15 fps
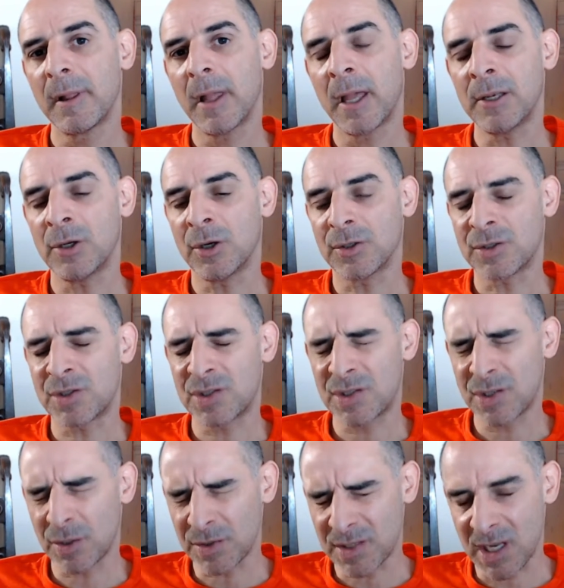And you got
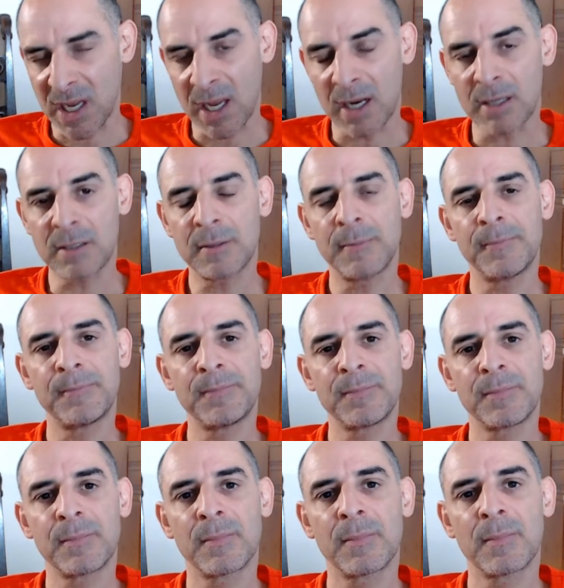so scared
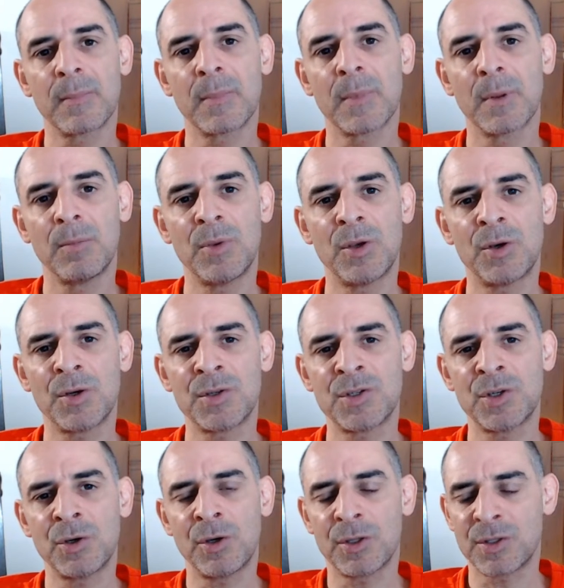because
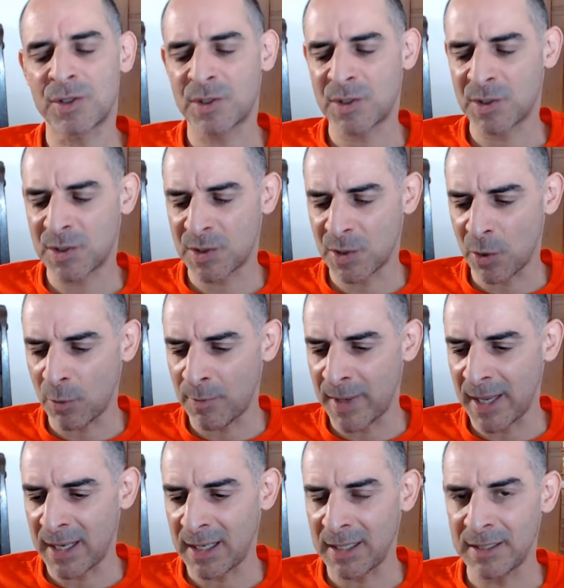you got so
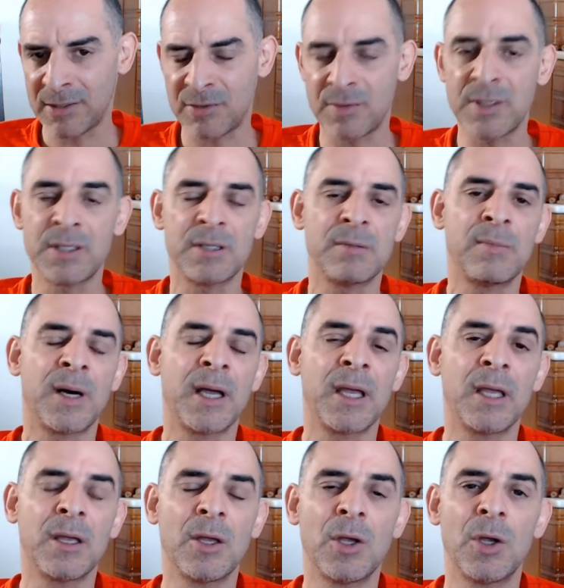badly treated
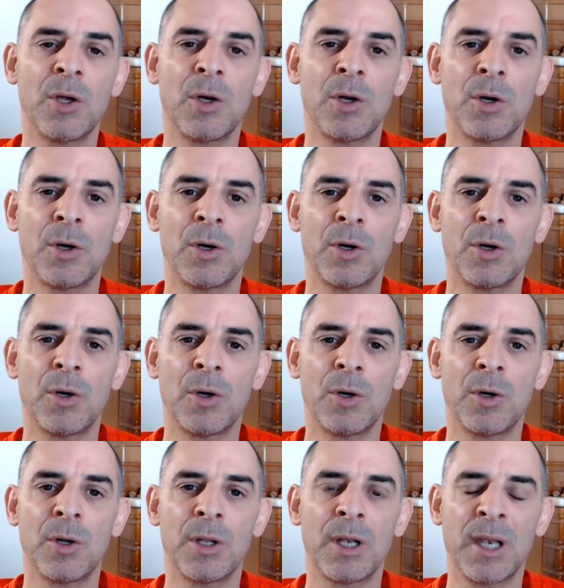by
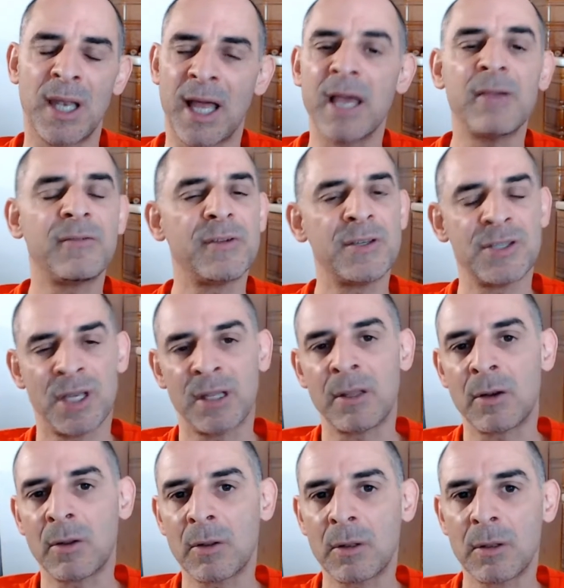life in
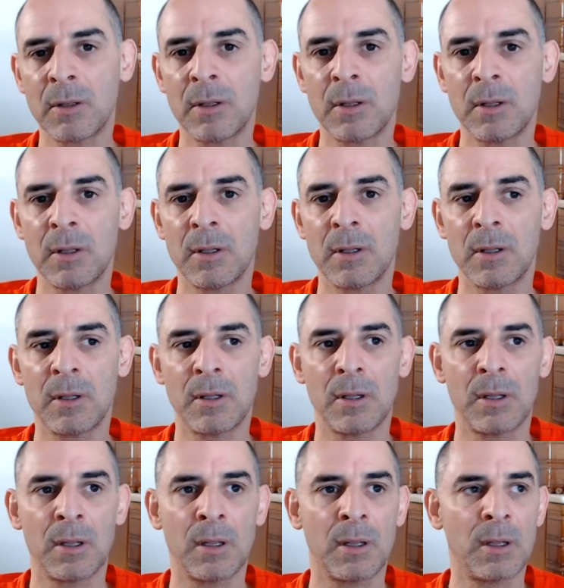general.
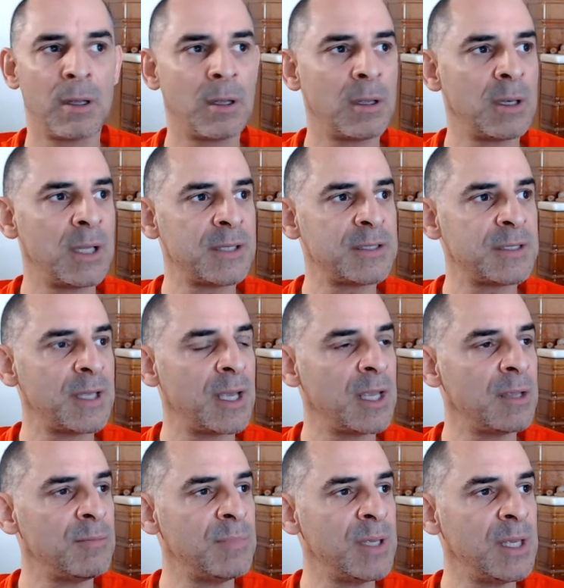Let's
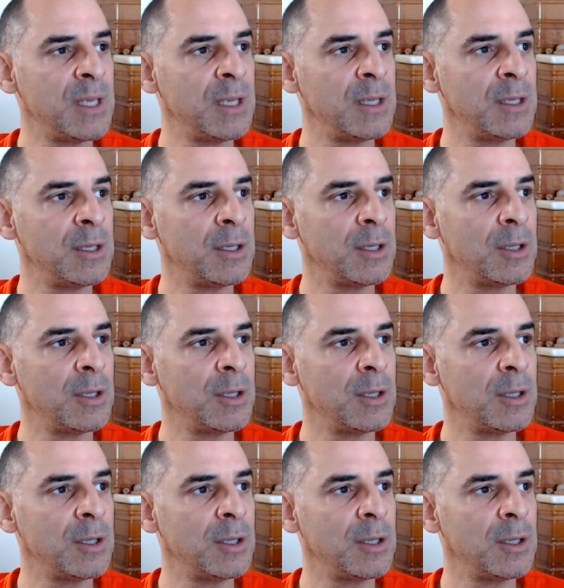say being